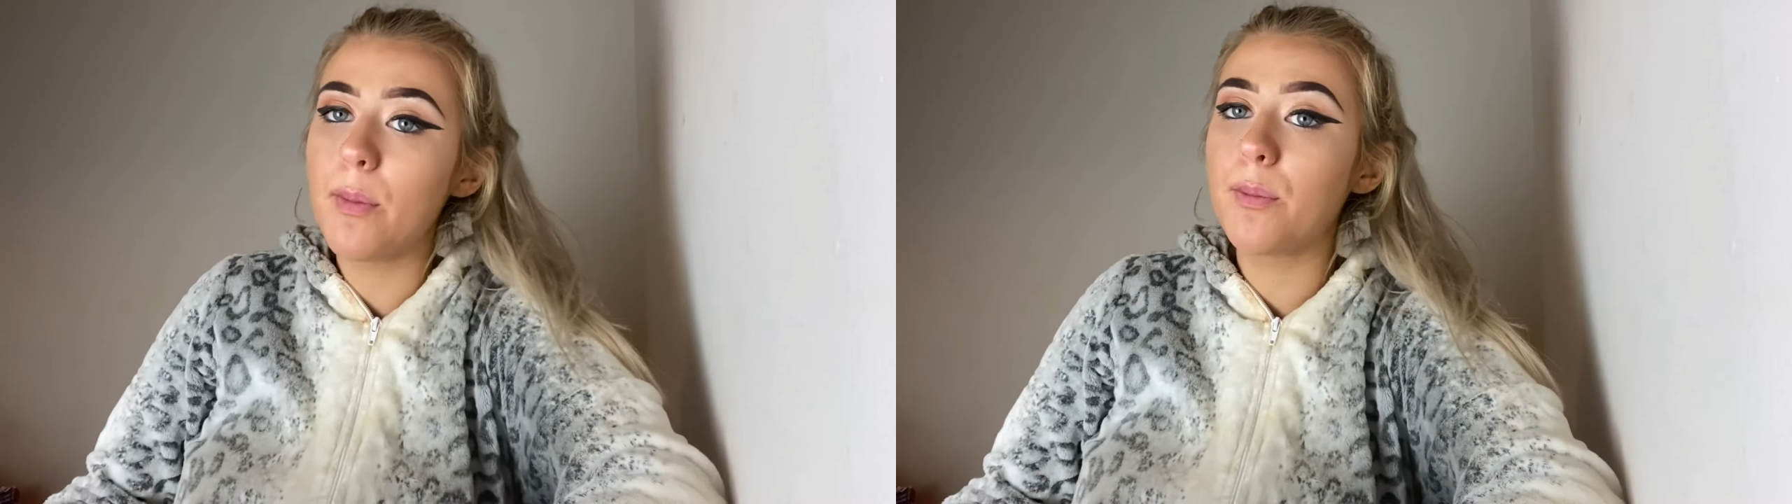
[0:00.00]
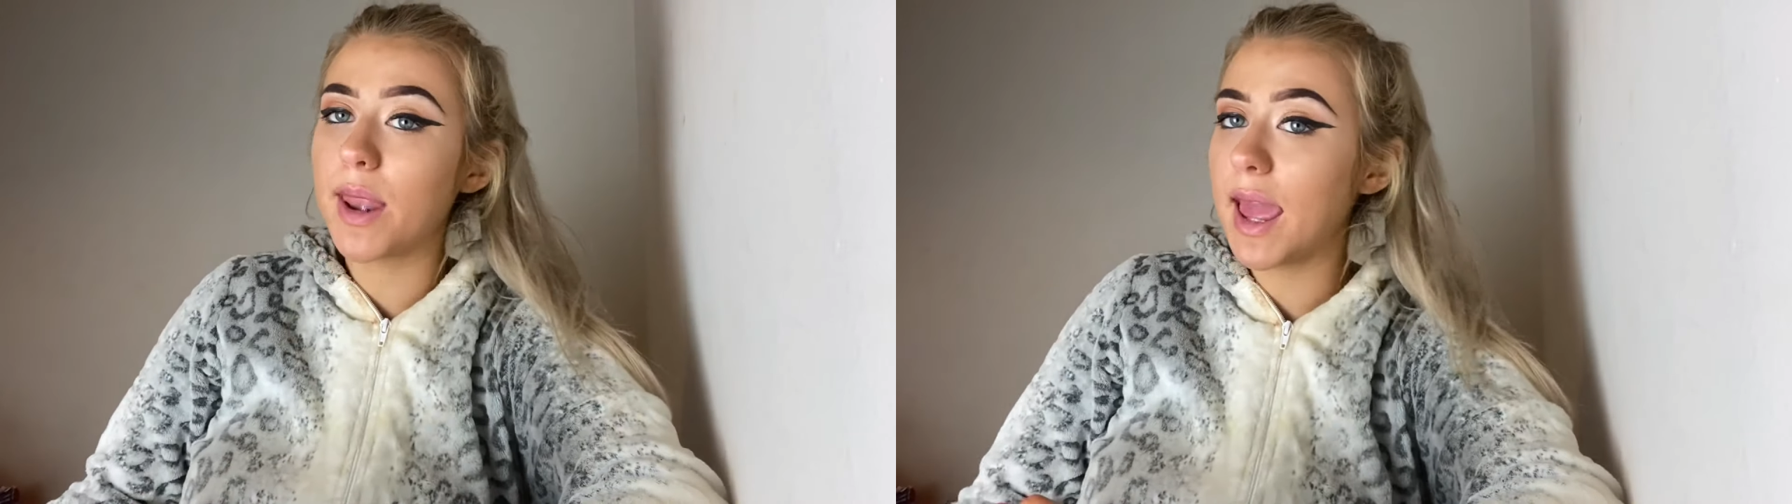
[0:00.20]

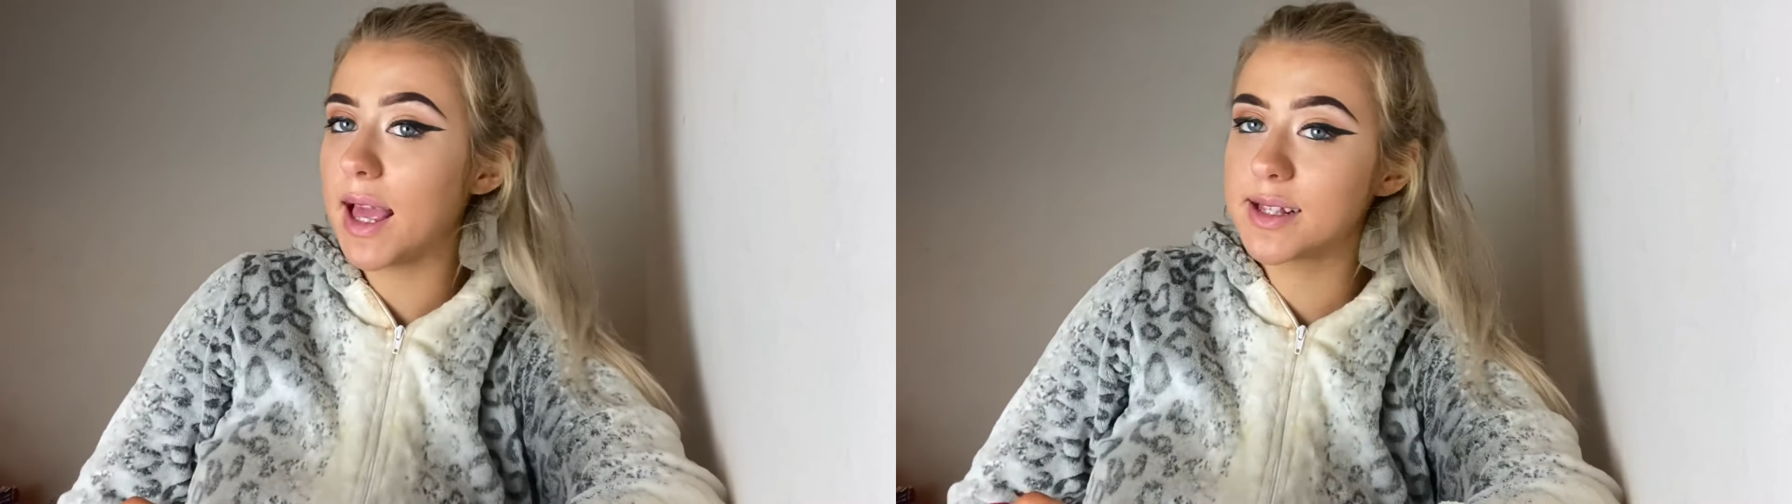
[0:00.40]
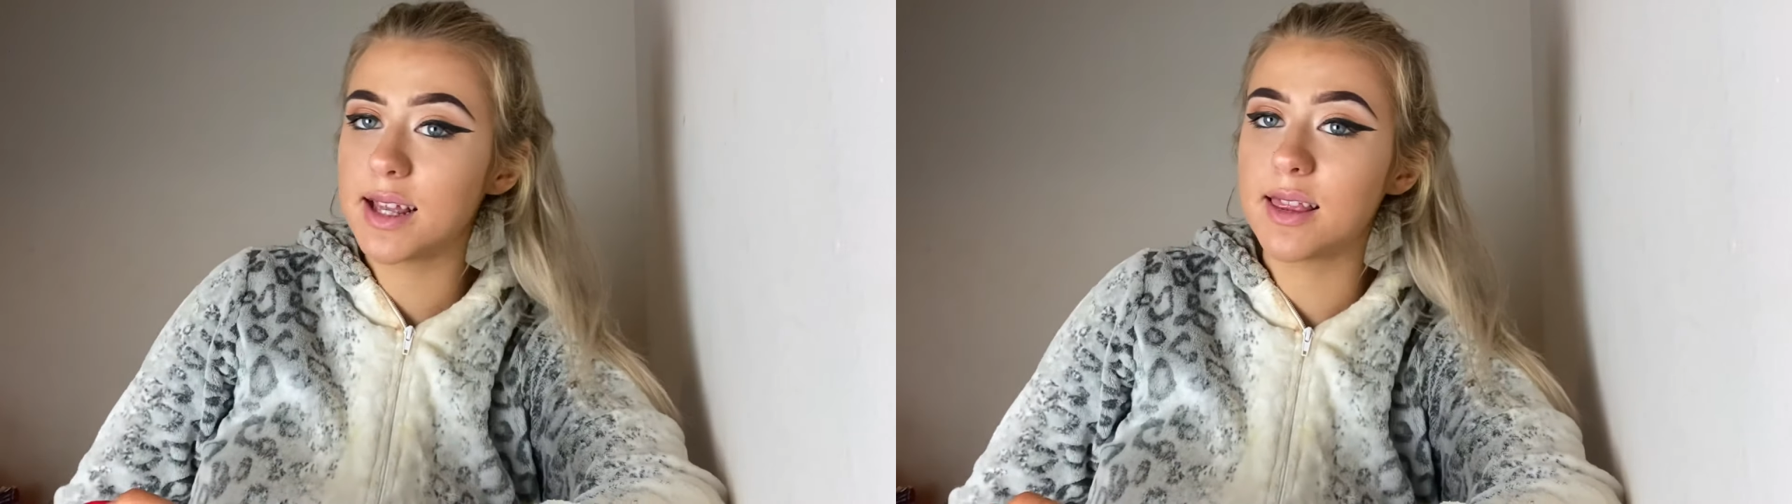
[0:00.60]

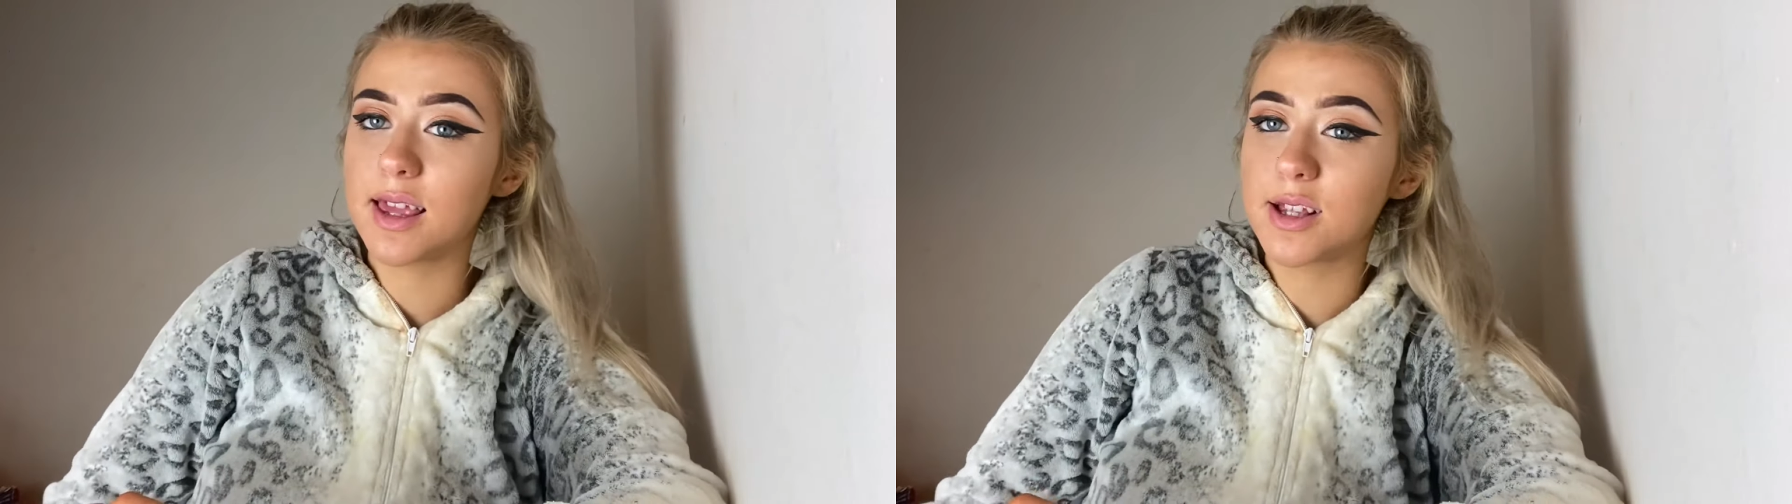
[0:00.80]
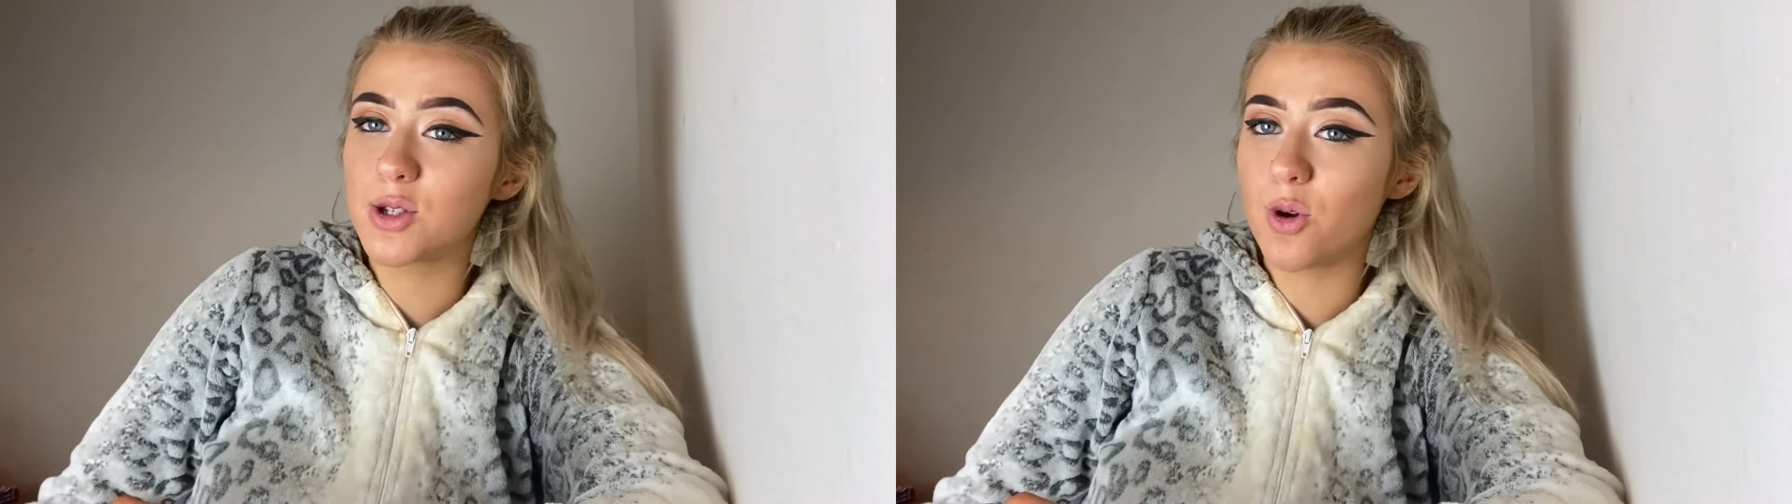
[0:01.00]
Braehead said they
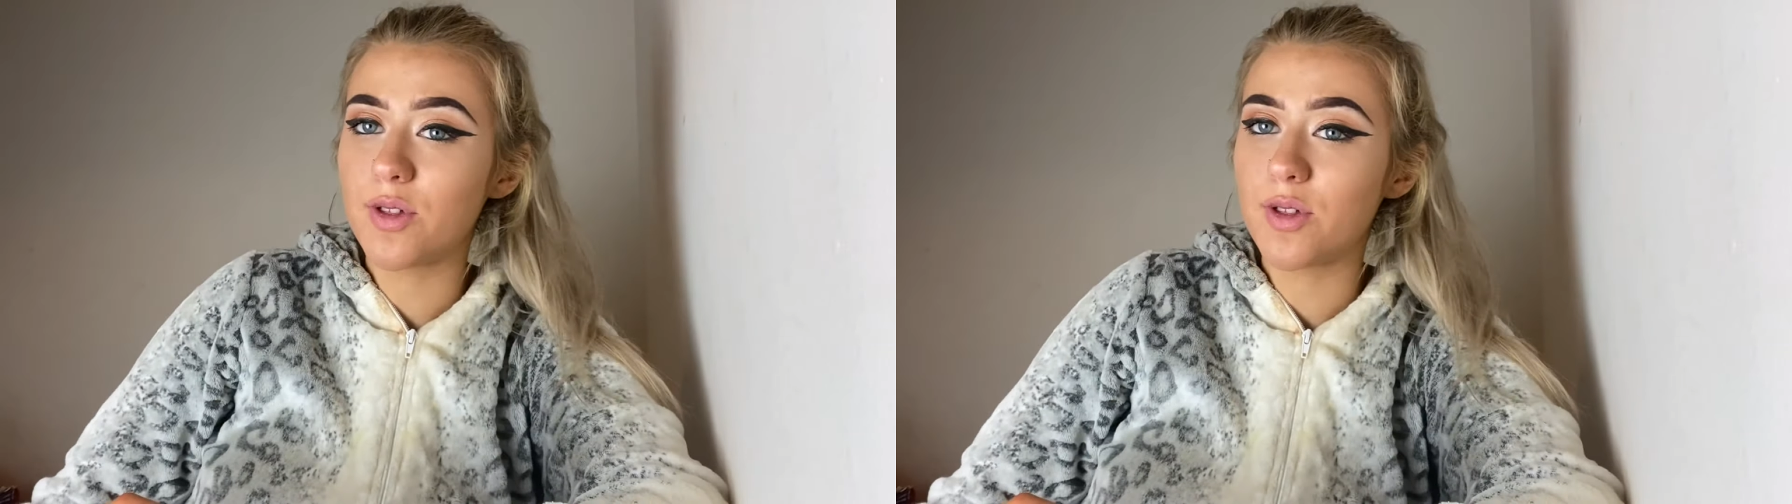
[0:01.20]
can sort